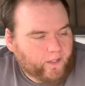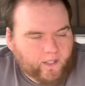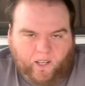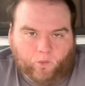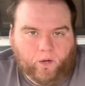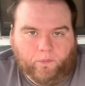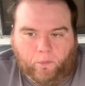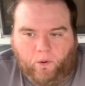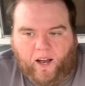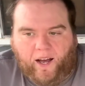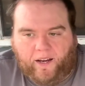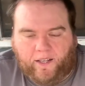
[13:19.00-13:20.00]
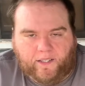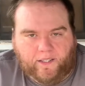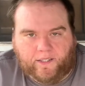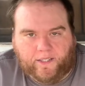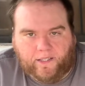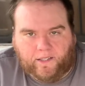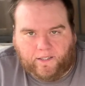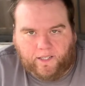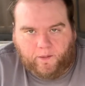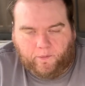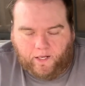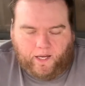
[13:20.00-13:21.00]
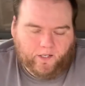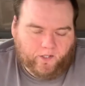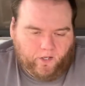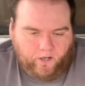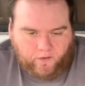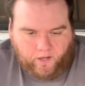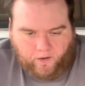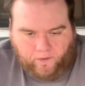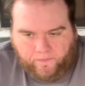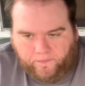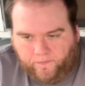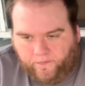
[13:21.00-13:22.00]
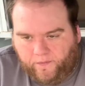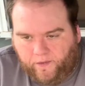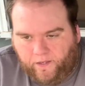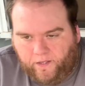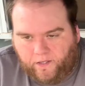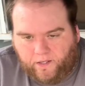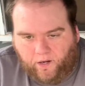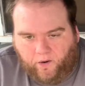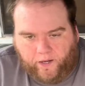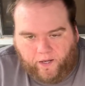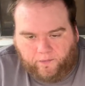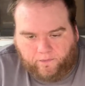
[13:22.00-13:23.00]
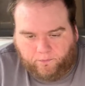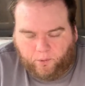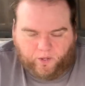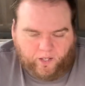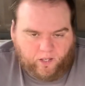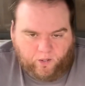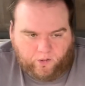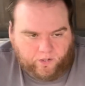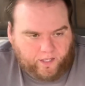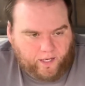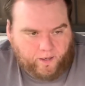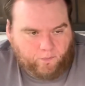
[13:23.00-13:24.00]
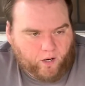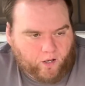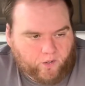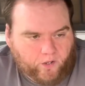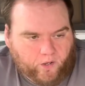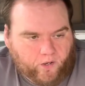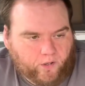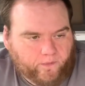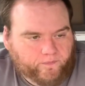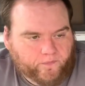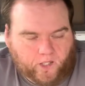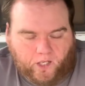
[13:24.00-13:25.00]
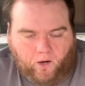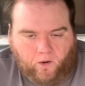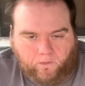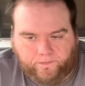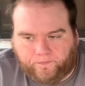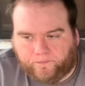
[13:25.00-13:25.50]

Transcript: and with my brine, I just did the same last year if y'all saw it, pretty close the same. Brown sugar, salt,